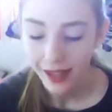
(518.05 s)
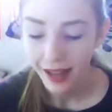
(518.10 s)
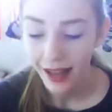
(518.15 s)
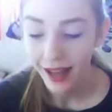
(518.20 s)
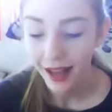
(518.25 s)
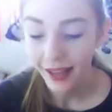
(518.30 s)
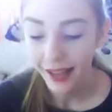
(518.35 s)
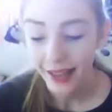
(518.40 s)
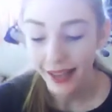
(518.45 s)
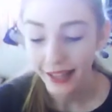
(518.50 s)

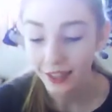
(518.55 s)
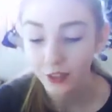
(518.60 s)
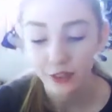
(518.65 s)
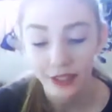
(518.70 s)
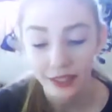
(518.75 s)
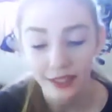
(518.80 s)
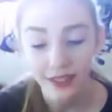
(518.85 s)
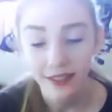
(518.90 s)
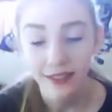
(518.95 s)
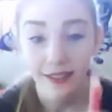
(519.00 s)
I
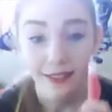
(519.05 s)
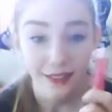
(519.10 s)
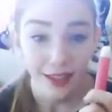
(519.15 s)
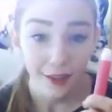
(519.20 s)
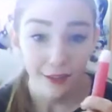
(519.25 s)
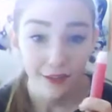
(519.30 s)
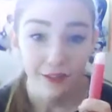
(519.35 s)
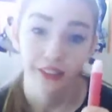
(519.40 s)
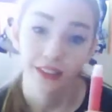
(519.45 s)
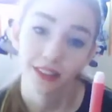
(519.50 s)
actually
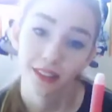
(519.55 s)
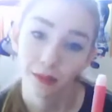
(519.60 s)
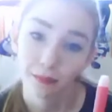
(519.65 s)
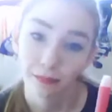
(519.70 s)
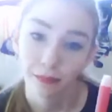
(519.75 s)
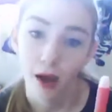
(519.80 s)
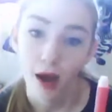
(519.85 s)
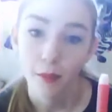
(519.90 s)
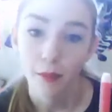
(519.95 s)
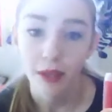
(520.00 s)
loved the lip
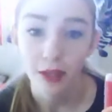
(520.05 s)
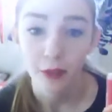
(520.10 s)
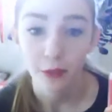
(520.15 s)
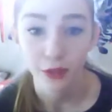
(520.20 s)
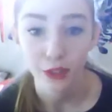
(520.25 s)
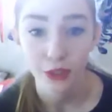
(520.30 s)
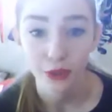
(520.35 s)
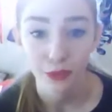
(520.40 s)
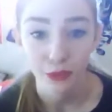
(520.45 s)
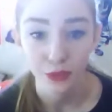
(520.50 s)
balm. It
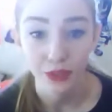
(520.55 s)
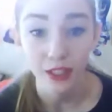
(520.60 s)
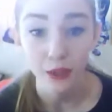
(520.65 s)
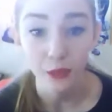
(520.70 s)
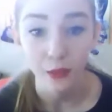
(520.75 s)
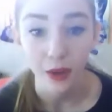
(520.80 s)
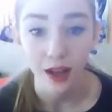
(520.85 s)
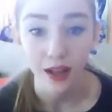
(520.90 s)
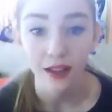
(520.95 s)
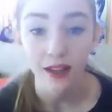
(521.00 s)
worked really
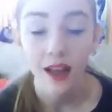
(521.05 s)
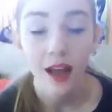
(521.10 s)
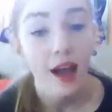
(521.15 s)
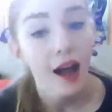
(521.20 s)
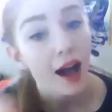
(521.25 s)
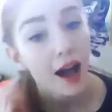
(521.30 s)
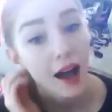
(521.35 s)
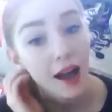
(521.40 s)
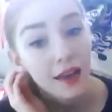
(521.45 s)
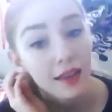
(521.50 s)
well.
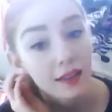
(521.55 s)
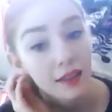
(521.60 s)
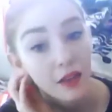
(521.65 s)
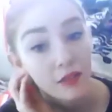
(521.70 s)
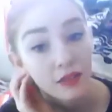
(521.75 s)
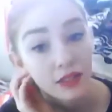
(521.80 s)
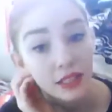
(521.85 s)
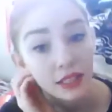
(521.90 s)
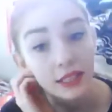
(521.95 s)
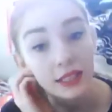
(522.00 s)
I
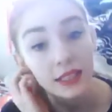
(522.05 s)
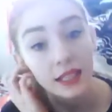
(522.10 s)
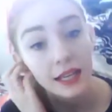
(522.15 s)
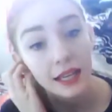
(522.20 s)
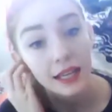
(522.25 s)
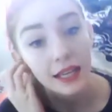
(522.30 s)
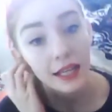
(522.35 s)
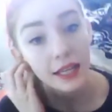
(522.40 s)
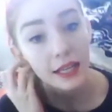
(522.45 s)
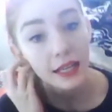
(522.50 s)
loved it.
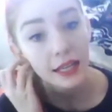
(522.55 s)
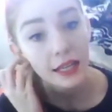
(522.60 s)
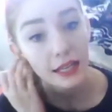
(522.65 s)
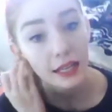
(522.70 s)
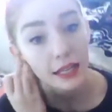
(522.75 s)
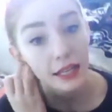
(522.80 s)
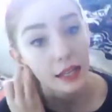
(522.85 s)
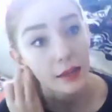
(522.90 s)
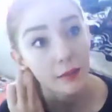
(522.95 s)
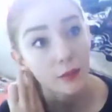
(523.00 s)

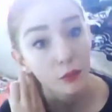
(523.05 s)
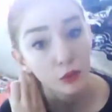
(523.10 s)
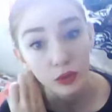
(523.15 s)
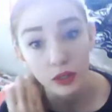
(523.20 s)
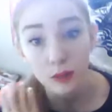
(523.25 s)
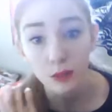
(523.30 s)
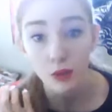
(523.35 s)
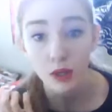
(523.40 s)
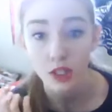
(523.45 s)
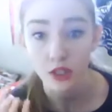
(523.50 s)
It
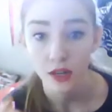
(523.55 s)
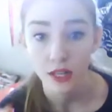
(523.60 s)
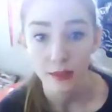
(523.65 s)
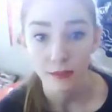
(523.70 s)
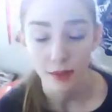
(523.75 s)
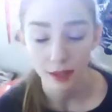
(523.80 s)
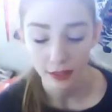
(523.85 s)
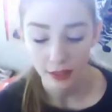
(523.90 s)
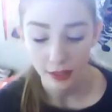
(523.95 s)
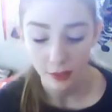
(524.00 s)
really moisturized
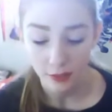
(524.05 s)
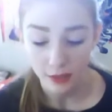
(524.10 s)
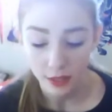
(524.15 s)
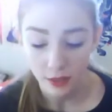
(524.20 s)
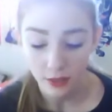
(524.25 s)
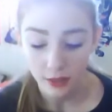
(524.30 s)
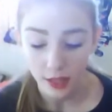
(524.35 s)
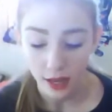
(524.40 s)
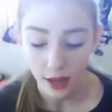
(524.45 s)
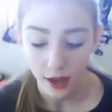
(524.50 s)
my lips. It
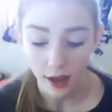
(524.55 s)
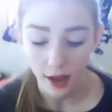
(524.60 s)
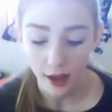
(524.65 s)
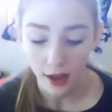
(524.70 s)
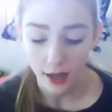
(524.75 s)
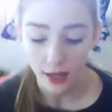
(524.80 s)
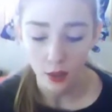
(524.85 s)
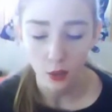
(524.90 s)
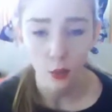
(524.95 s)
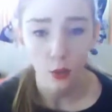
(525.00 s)
was a
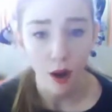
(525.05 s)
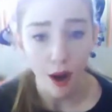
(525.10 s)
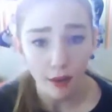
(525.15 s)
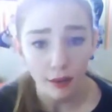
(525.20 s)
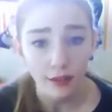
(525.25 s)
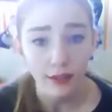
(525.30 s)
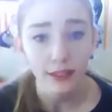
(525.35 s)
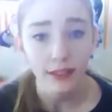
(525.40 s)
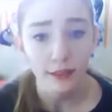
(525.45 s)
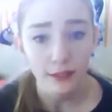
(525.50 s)
high
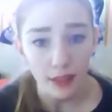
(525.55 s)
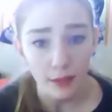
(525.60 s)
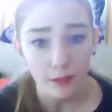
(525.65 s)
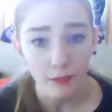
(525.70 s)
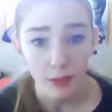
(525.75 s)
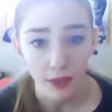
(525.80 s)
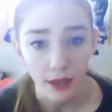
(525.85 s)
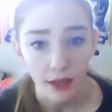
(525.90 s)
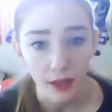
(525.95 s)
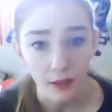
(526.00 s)
quality lip
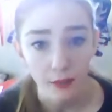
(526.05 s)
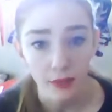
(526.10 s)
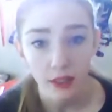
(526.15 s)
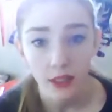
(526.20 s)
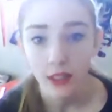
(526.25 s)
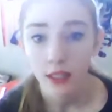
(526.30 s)
balm.